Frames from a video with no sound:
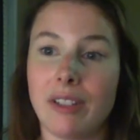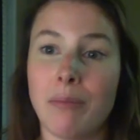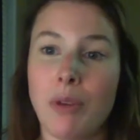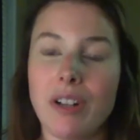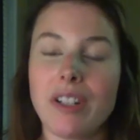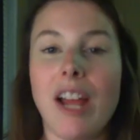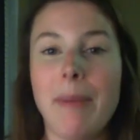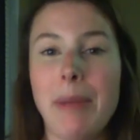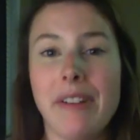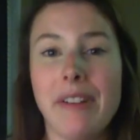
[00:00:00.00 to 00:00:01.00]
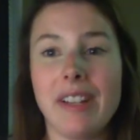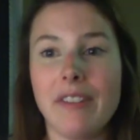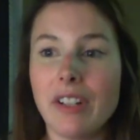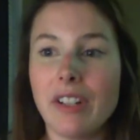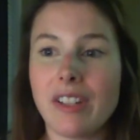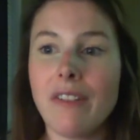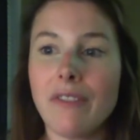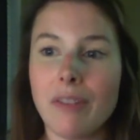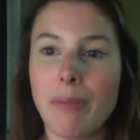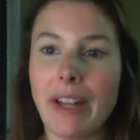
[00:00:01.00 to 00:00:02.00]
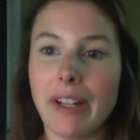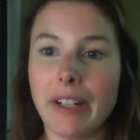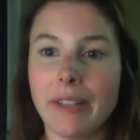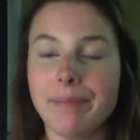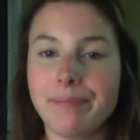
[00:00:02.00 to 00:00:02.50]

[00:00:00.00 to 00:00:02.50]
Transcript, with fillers: The more time you can give yourself, the better.